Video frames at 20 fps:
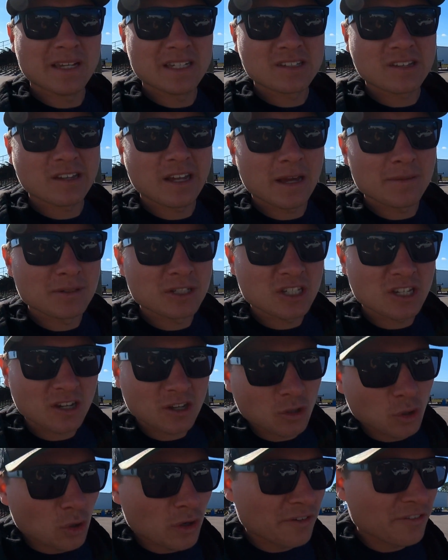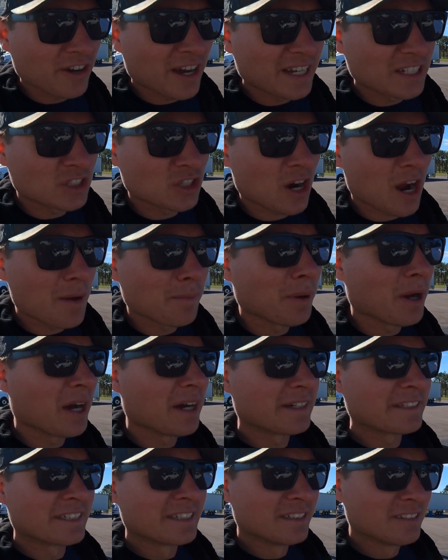basically I'm just a glorified
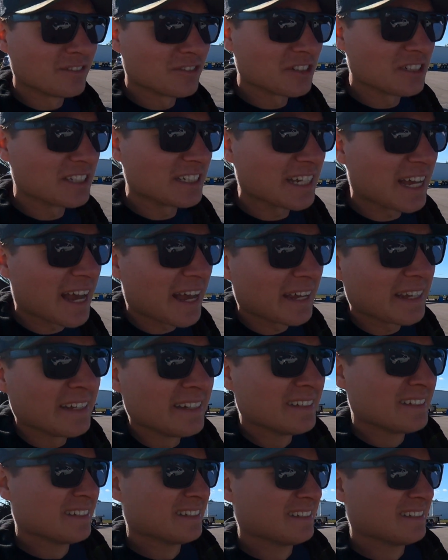tripod for the day.